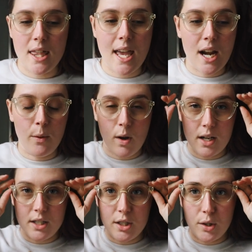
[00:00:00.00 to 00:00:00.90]
that I
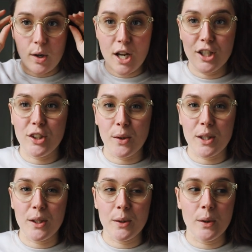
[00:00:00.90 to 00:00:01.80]
wanted to show
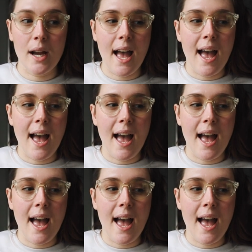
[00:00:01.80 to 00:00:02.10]
you